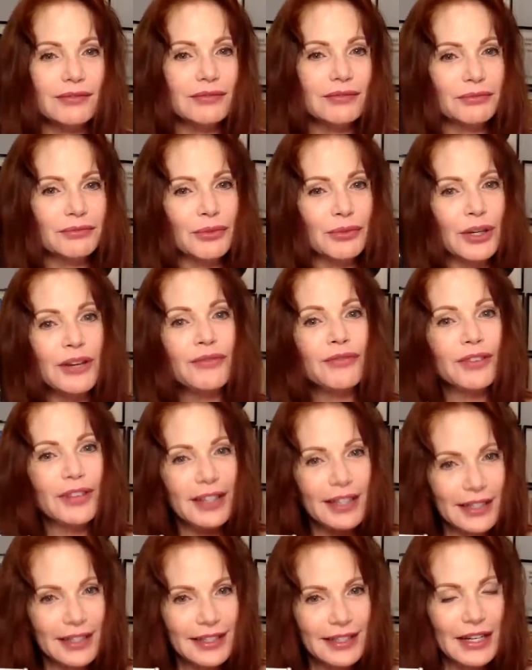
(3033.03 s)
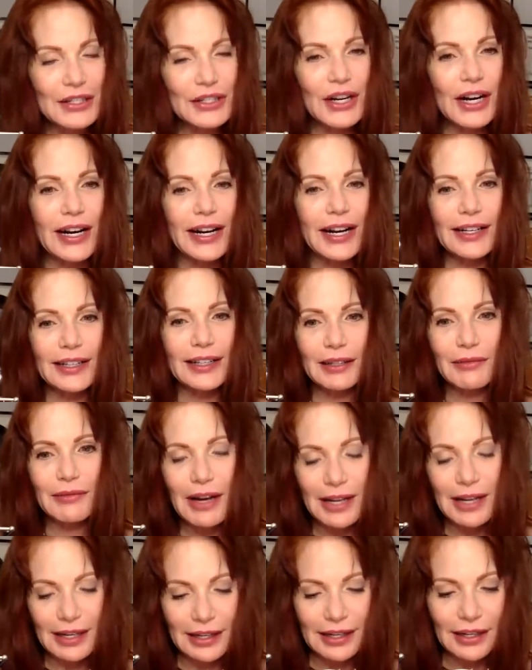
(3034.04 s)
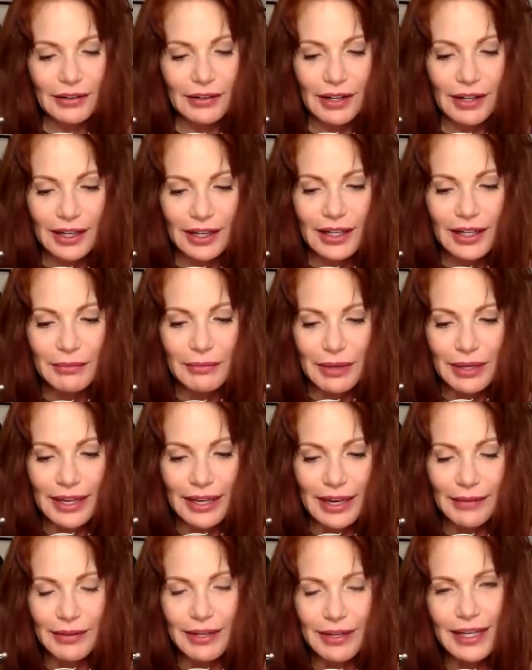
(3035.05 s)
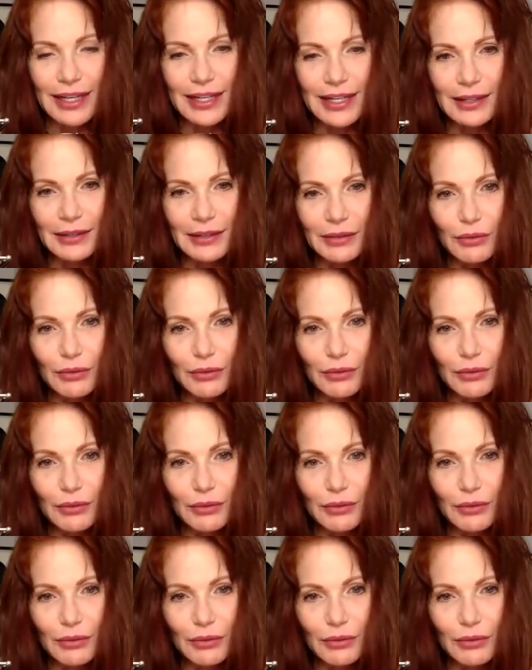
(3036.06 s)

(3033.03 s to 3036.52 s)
briefly touched on it a little while ago. But yeah, we need to